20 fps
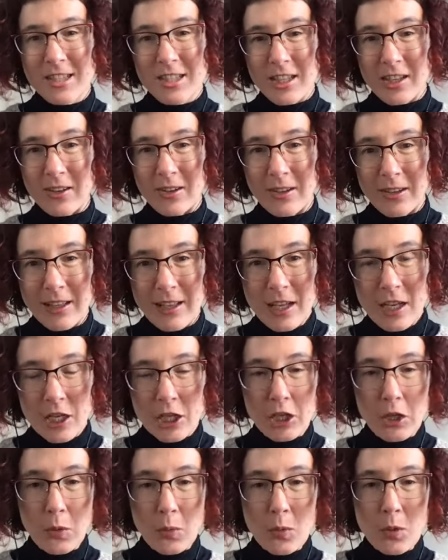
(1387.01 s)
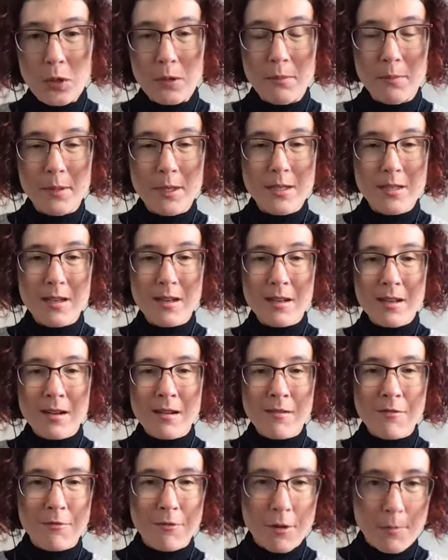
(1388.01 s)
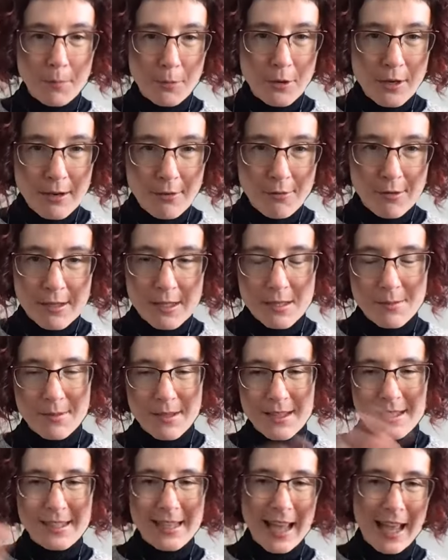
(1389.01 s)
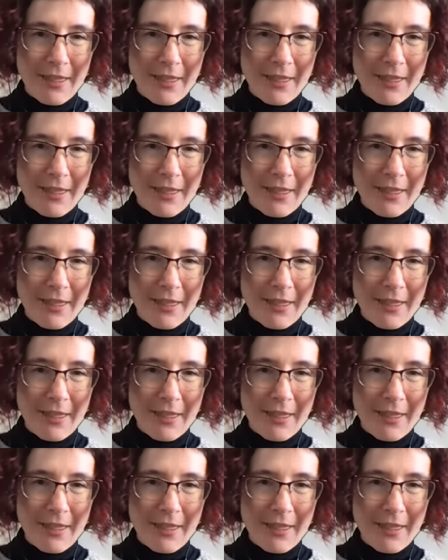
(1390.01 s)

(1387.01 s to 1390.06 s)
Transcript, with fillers: So yoke can be done for pre-Christmas,